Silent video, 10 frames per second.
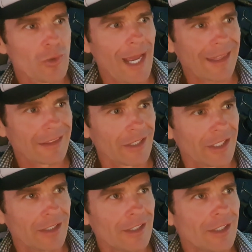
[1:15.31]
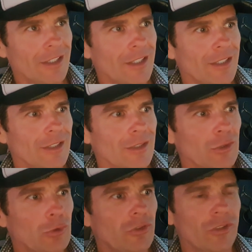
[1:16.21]
athlete
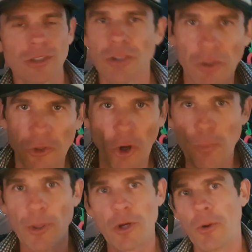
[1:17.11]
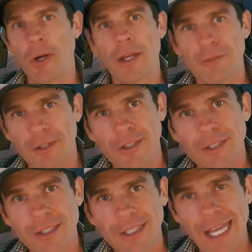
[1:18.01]
who's doping or whatever
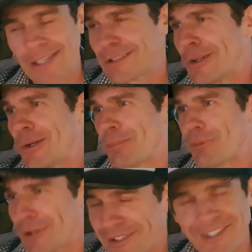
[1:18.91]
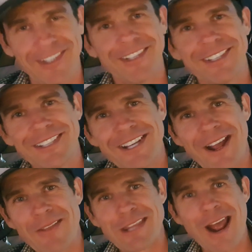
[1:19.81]
has to go to prison
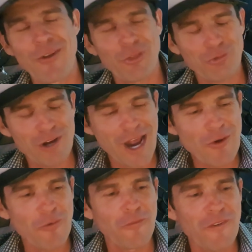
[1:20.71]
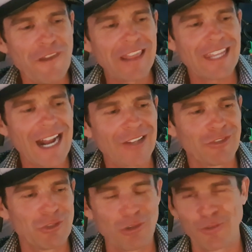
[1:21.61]
and a
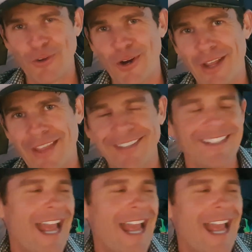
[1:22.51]
350,000 euro fine. That's an